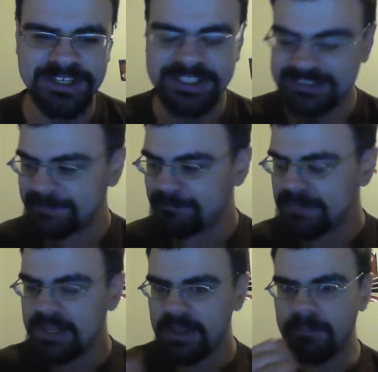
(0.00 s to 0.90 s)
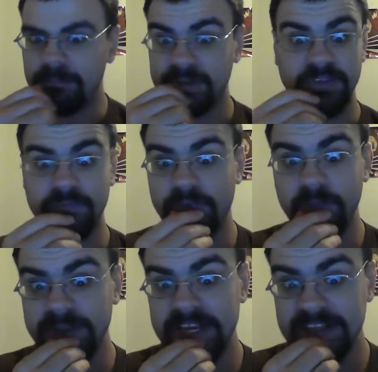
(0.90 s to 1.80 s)
is. But the for
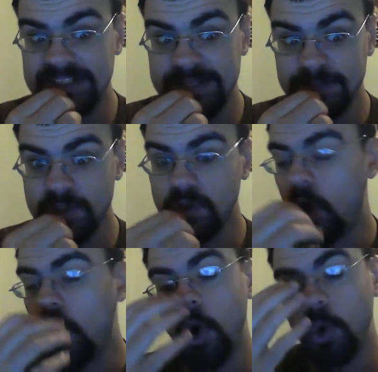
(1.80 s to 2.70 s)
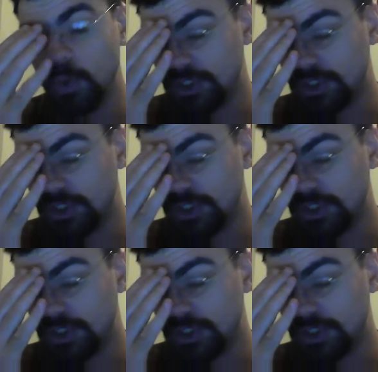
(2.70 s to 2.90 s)
beginning of this episode, holy